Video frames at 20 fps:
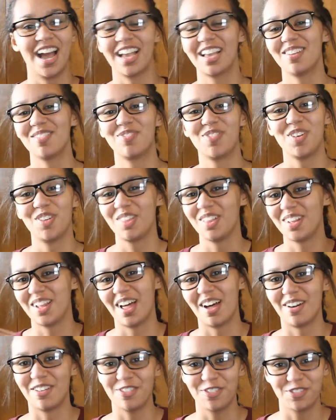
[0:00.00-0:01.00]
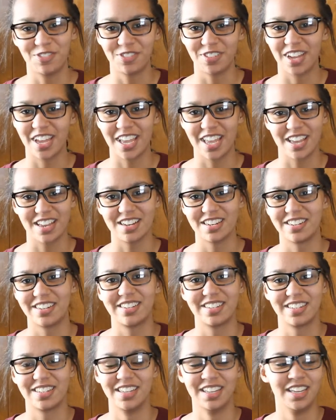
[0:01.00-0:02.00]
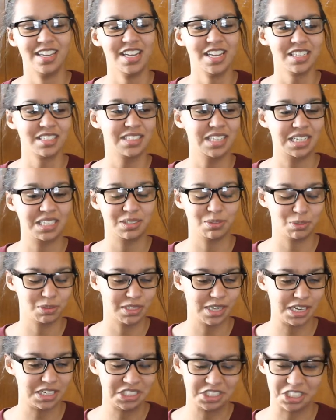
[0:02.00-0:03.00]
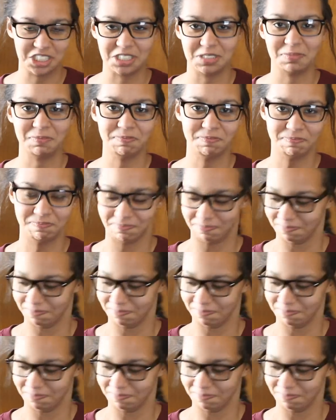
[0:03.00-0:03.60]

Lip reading: can feel the love and sexual tension.